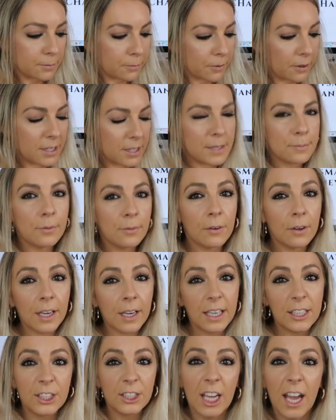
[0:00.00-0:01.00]
Well, it's more
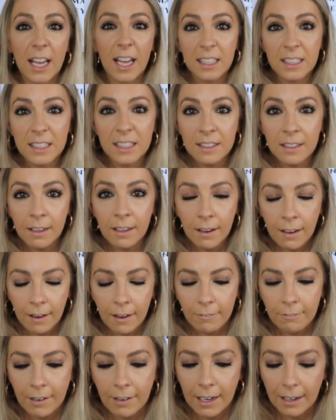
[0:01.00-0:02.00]
like a chest
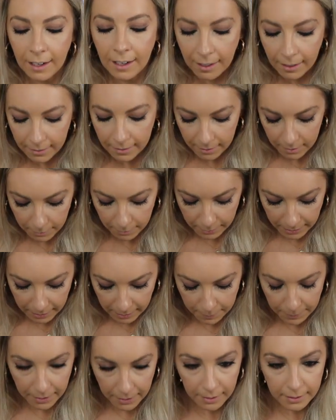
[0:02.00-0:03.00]
really than a
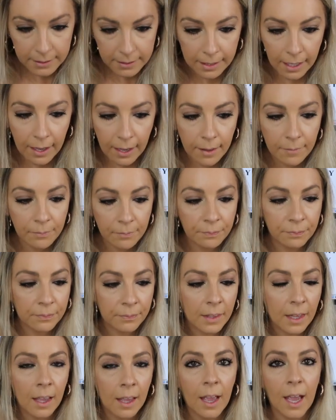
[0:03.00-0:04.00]
wicker basket,
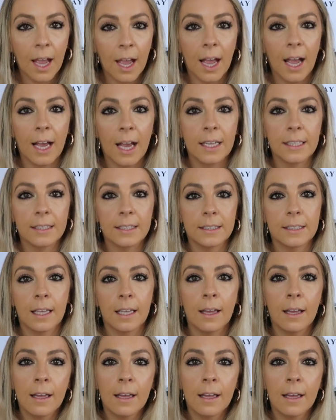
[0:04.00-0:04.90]
and